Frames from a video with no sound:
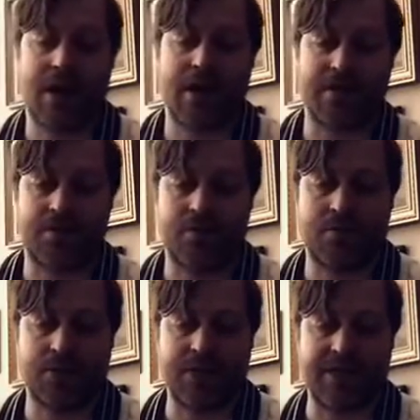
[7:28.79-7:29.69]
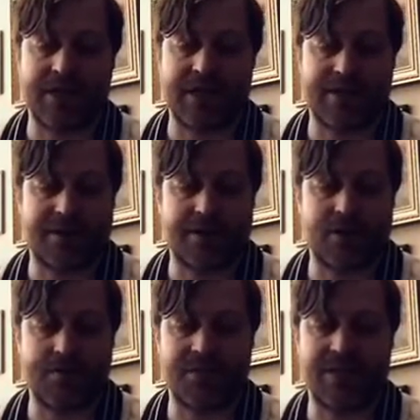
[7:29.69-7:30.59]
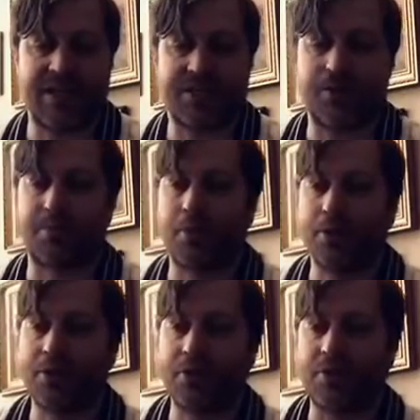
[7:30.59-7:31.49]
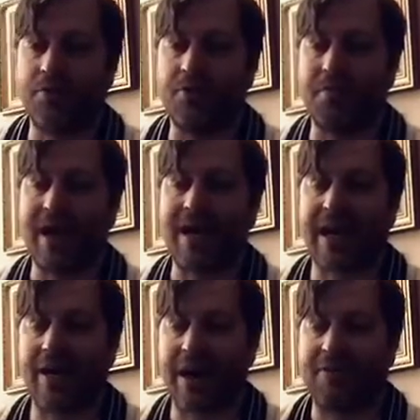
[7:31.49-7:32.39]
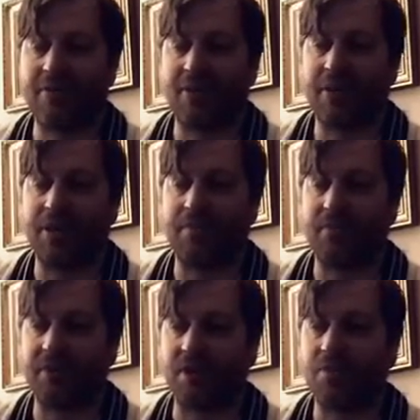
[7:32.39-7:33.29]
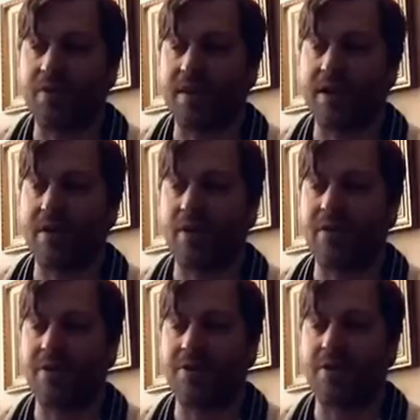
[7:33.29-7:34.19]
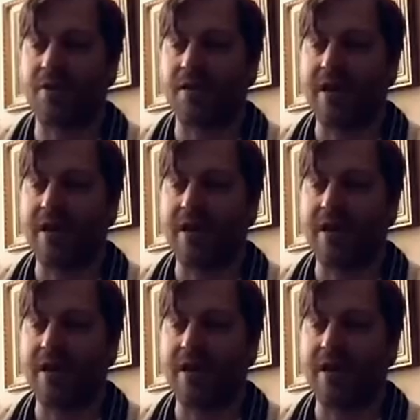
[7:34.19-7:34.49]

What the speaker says: Stonewall Jackson got so obsessed with pushing the Union back after the sun went down and it went dark.